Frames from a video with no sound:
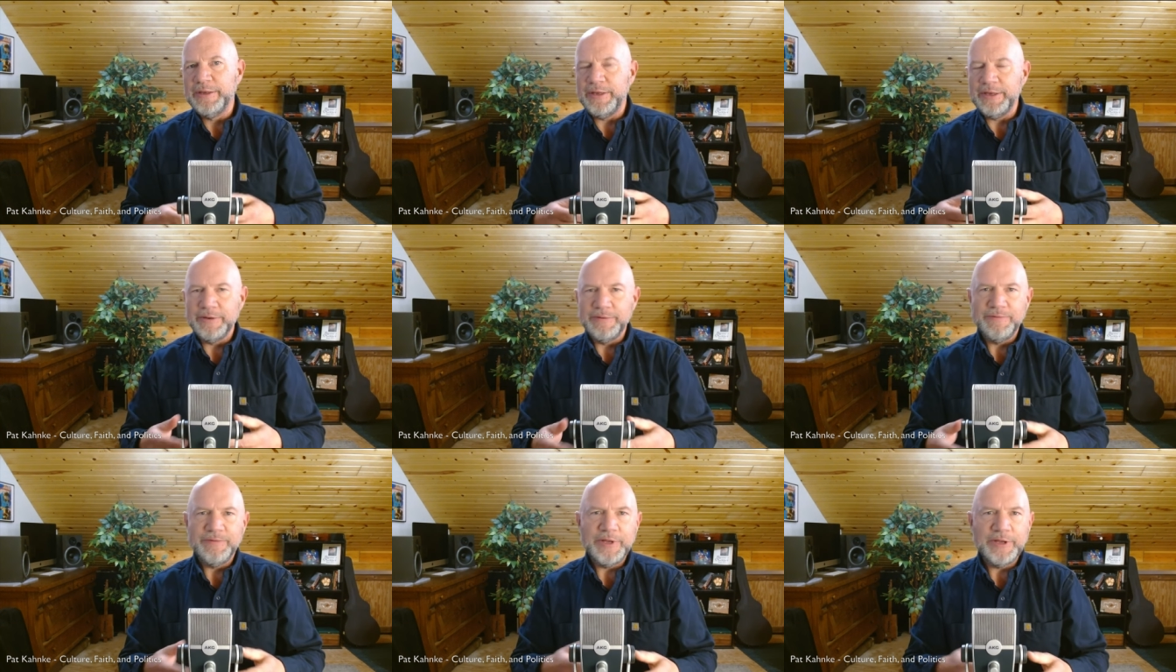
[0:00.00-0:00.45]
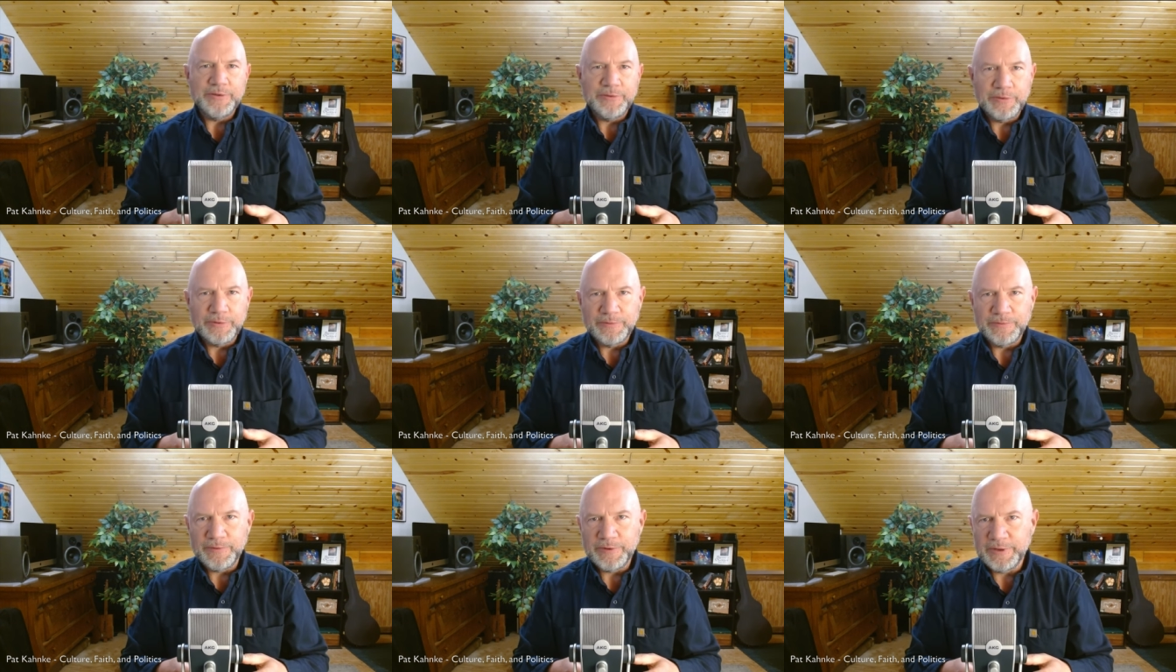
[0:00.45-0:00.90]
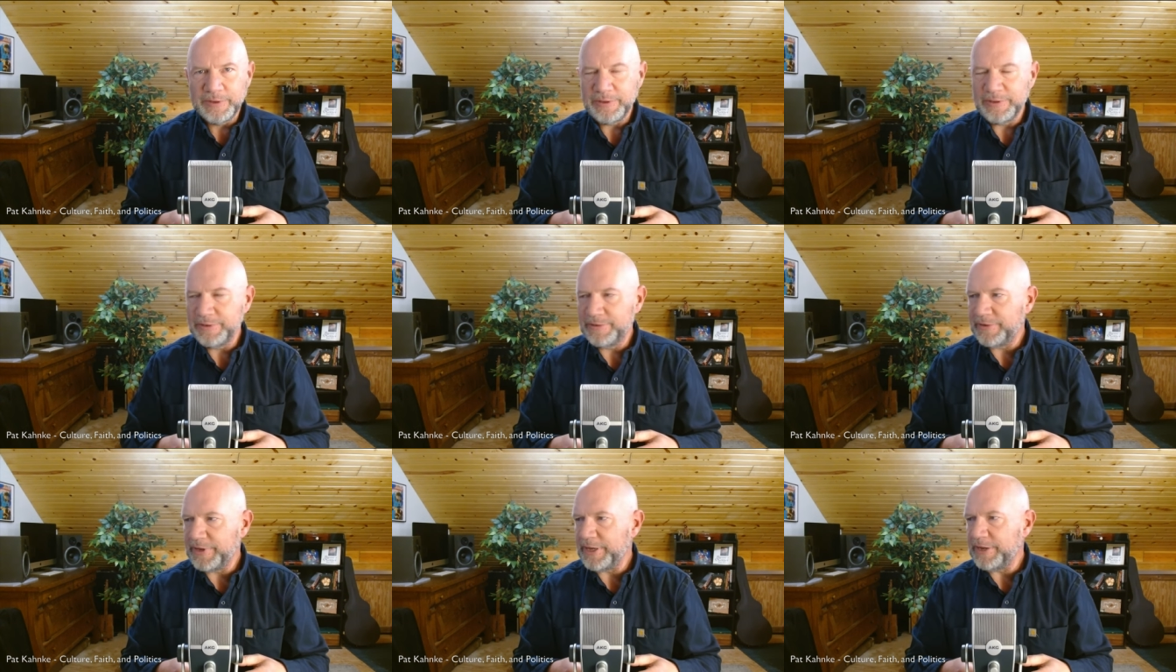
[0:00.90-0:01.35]
in vitro
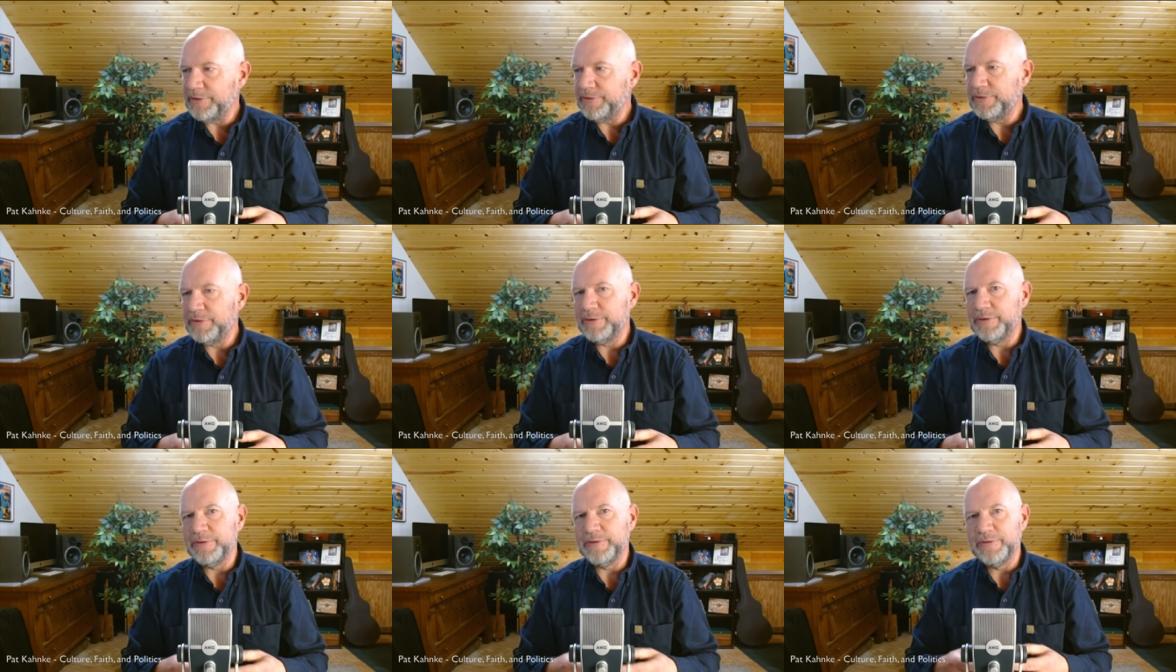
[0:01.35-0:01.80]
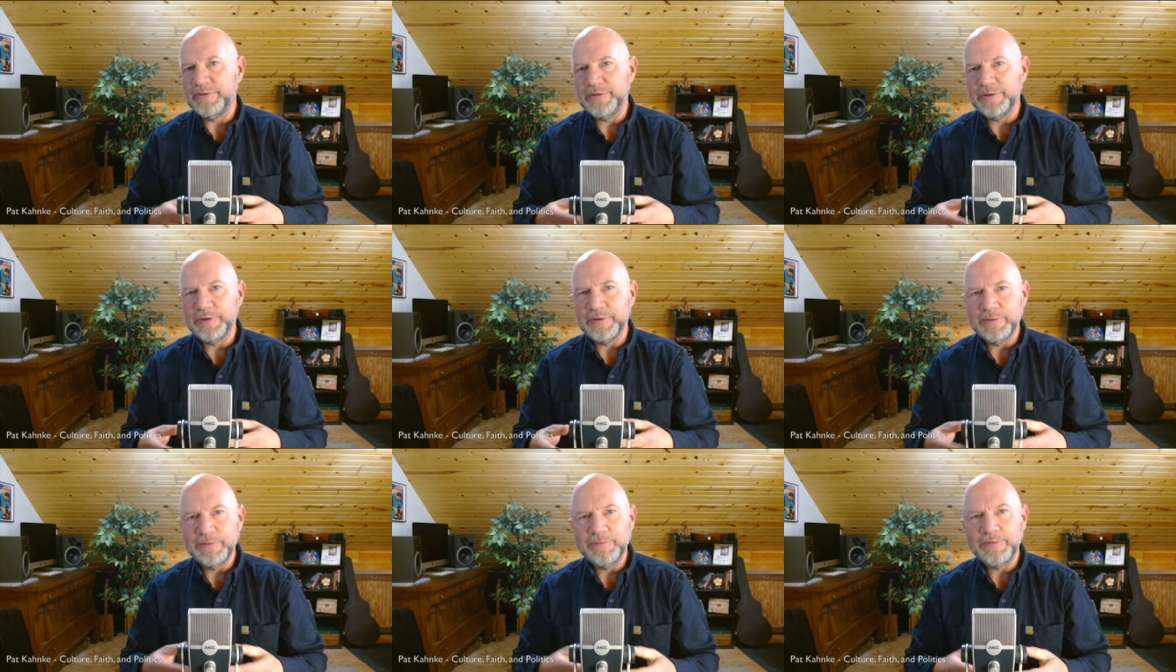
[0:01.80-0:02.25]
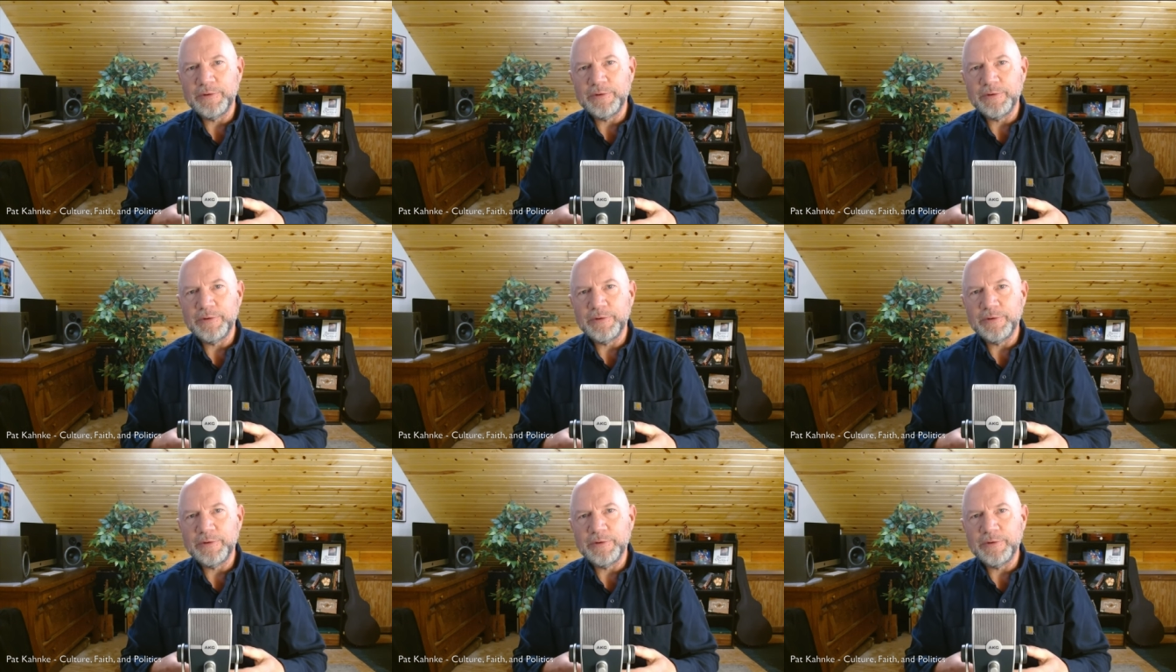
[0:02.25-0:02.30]
fertilization and certain